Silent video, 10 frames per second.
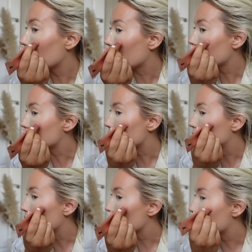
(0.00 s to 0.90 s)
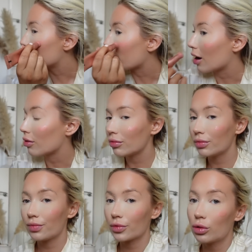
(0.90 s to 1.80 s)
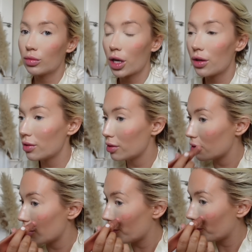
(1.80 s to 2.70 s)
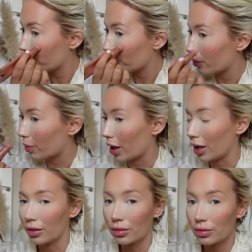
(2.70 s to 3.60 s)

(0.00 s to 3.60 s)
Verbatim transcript: letting my mum down almost by